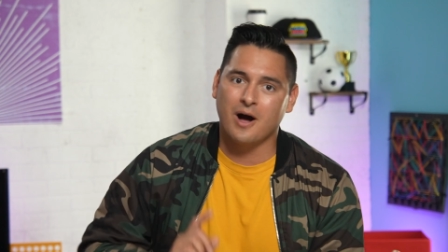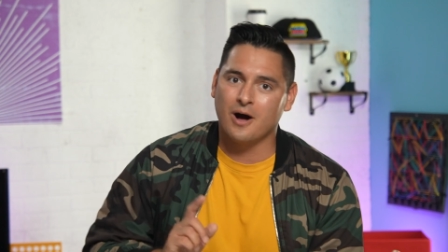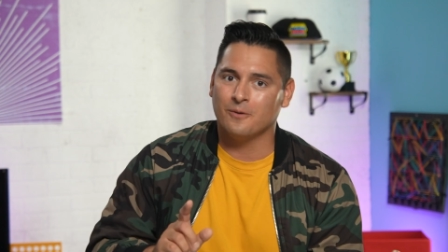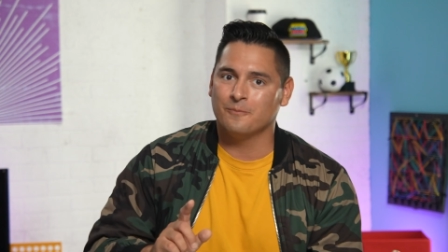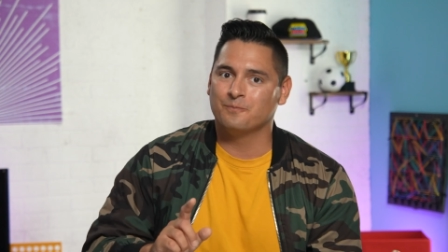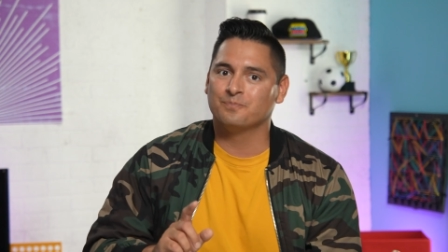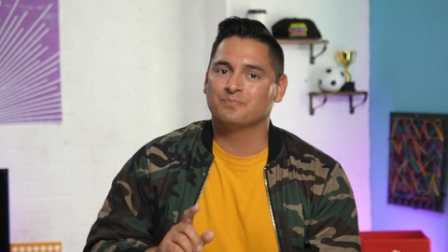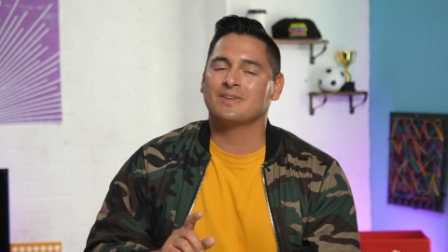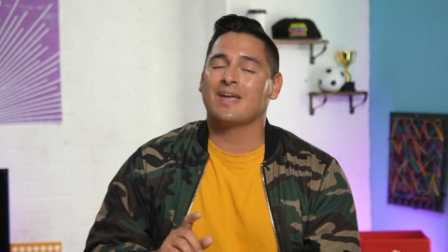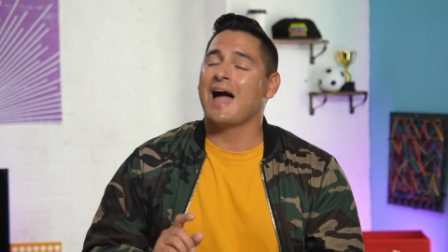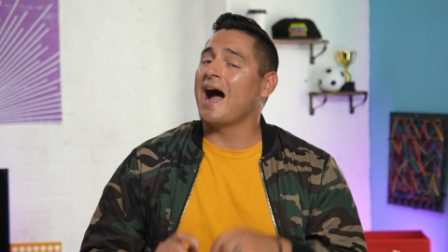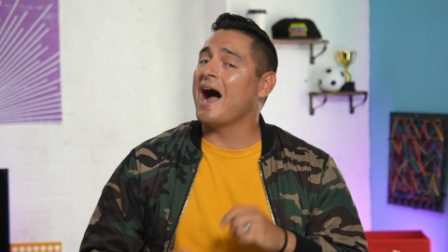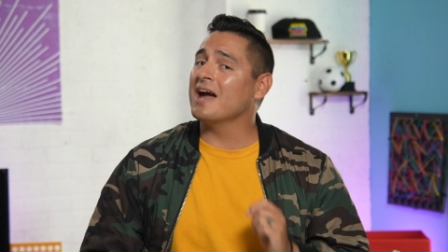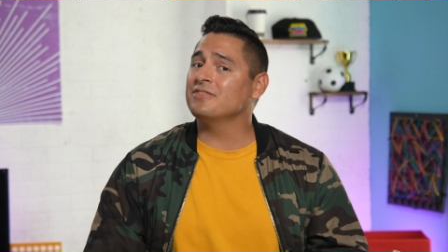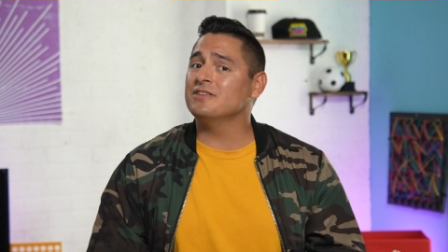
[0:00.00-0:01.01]
Well,
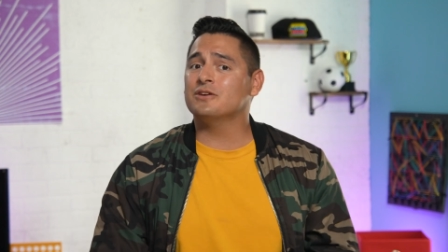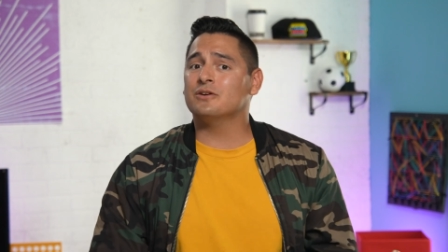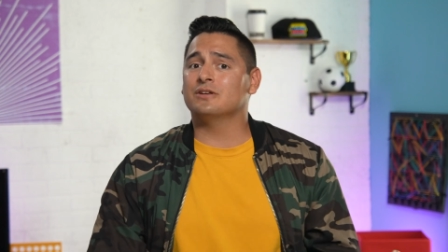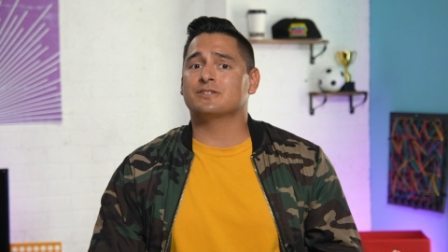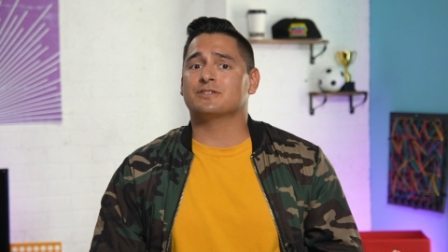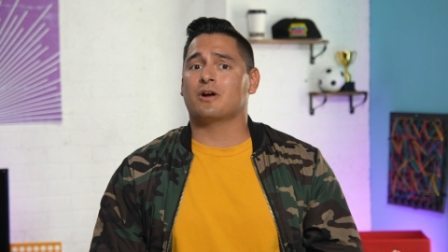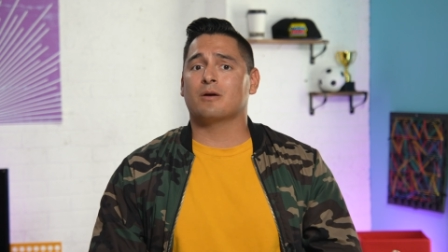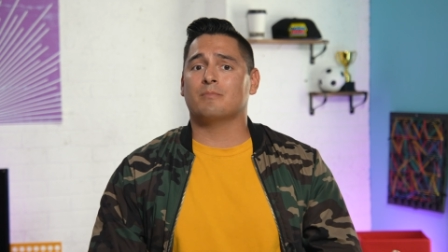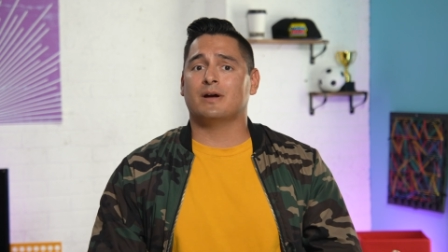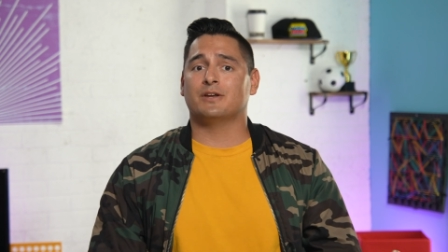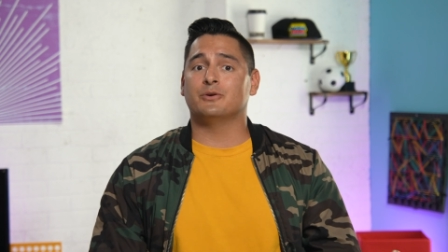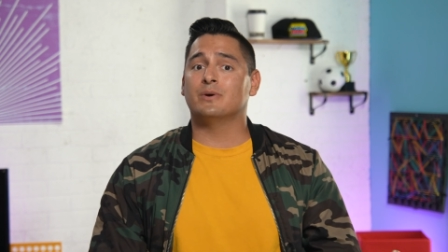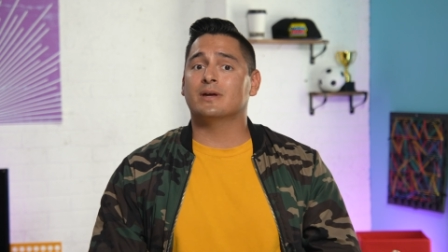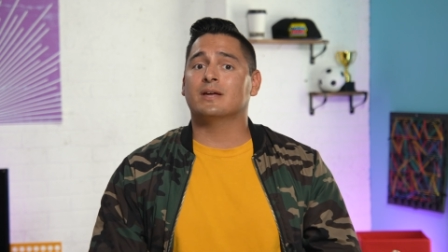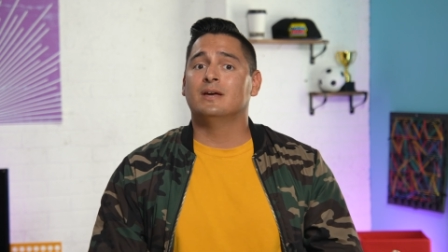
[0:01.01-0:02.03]
I think you can start by
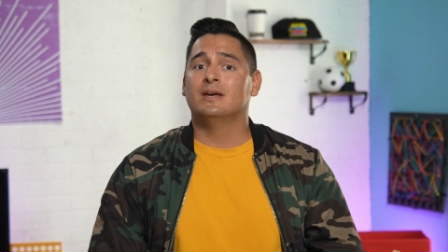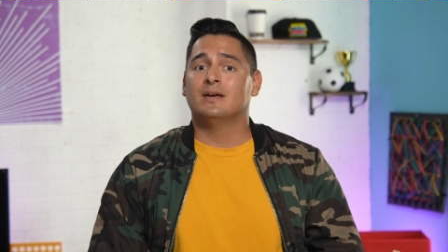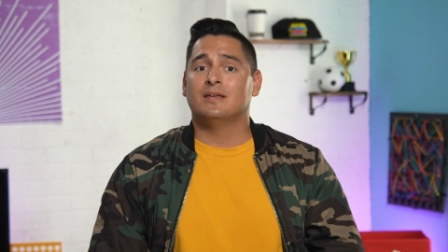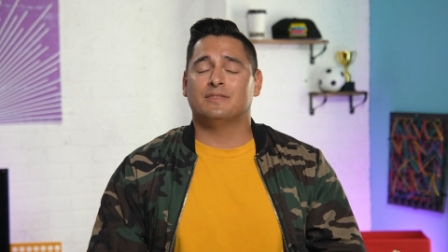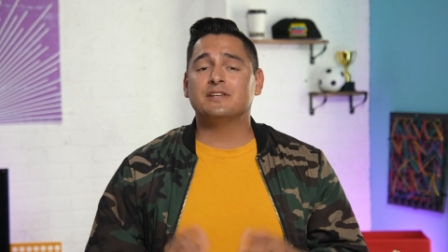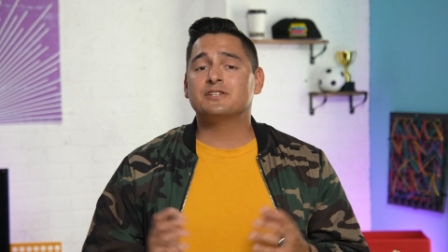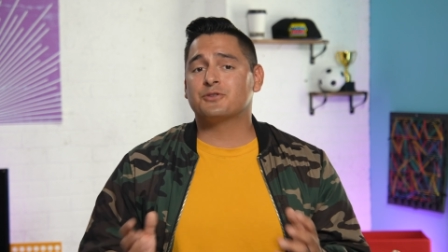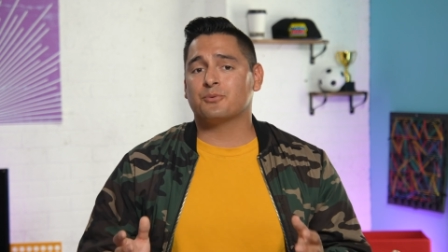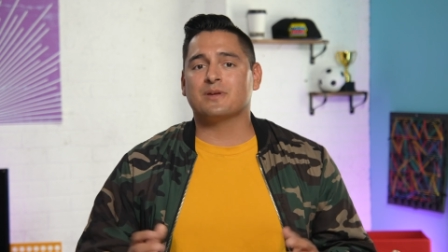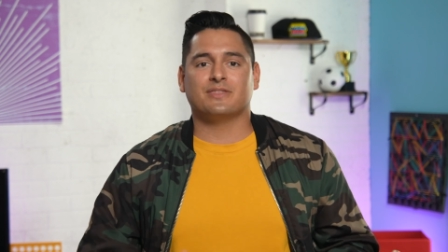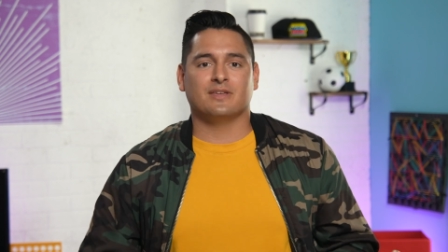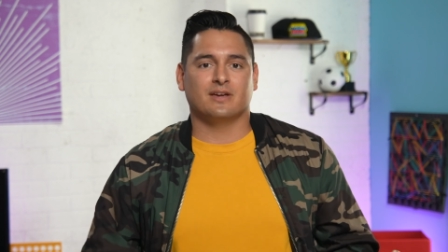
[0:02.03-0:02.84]
doing these three